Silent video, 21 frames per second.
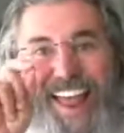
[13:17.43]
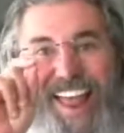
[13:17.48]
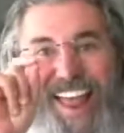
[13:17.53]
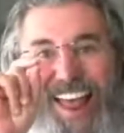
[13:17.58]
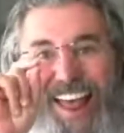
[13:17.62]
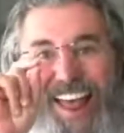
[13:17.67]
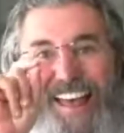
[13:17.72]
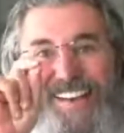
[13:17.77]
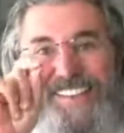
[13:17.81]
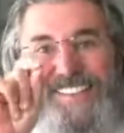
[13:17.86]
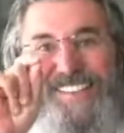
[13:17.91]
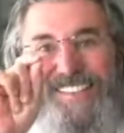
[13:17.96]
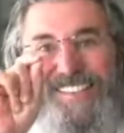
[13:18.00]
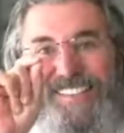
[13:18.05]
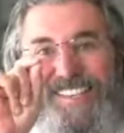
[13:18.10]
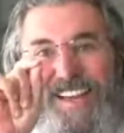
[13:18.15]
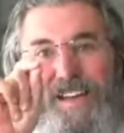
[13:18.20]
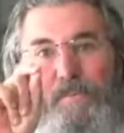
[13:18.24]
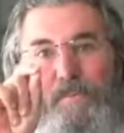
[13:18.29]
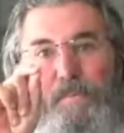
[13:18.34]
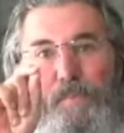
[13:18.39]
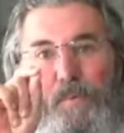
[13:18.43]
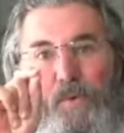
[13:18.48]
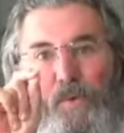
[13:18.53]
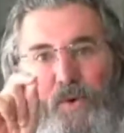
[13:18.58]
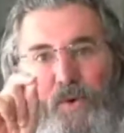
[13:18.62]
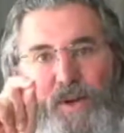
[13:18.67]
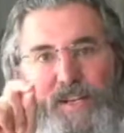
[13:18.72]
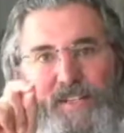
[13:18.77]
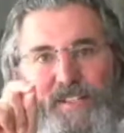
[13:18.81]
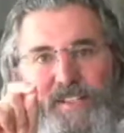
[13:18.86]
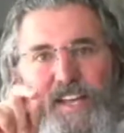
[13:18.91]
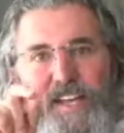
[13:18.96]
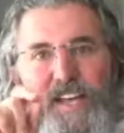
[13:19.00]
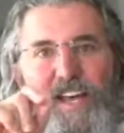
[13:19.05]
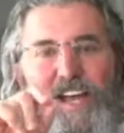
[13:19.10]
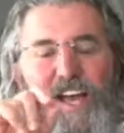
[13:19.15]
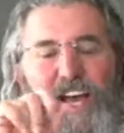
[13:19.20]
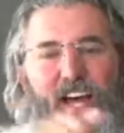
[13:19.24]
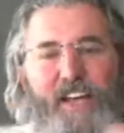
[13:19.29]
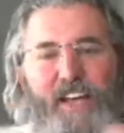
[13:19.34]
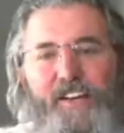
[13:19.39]
At some point,
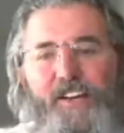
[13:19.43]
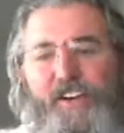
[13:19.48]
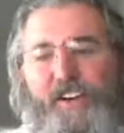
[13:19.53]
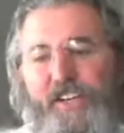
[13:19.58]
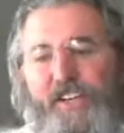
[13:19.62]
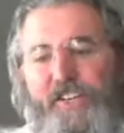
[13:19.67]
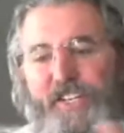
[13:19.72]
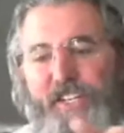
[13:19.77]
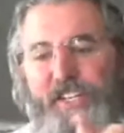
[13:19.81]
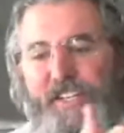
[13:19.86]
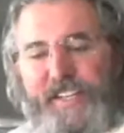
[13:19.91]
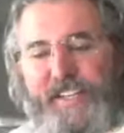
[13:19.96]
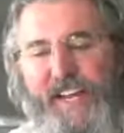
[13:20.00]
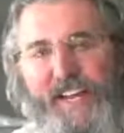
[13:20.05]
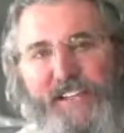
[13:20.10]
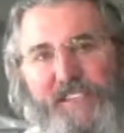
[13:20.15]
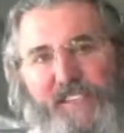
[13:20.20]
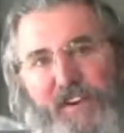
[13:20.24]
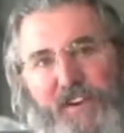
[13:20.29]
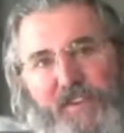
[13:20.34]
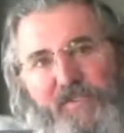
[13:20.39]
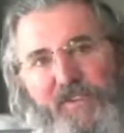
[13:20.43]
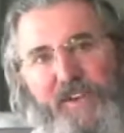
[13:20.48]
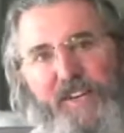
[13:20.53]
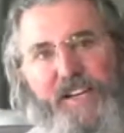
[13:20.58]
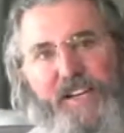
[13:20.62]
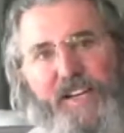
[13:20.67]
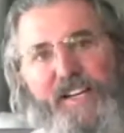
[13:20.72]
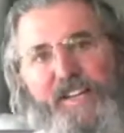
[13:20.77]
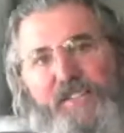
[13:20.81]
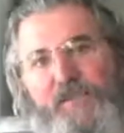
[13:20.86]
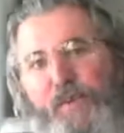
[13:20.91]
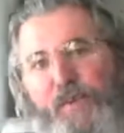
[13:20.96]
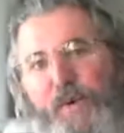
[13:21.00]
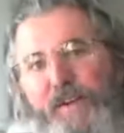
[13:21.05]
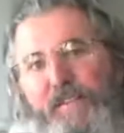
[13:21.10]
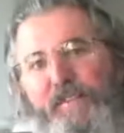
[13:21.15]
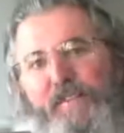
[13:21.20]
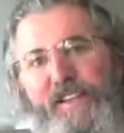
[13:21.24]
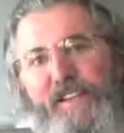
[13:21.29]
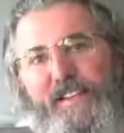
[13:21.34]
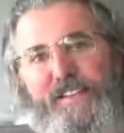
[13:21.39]
inertia takes over in each one
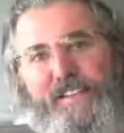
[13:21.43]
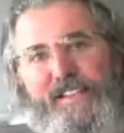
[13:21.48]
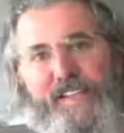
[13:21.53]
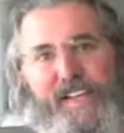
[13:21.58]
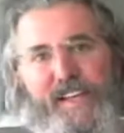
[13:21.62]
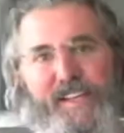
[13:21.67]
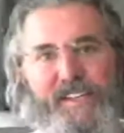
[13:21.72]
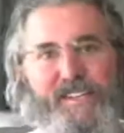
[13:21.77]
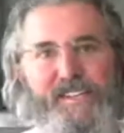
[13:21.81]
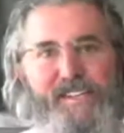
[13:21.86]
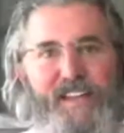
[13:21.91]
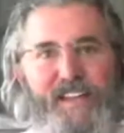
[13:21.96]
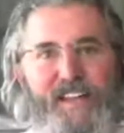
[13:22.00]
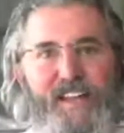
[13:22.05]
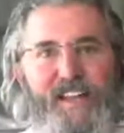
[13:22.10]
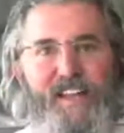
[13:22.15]
of these things.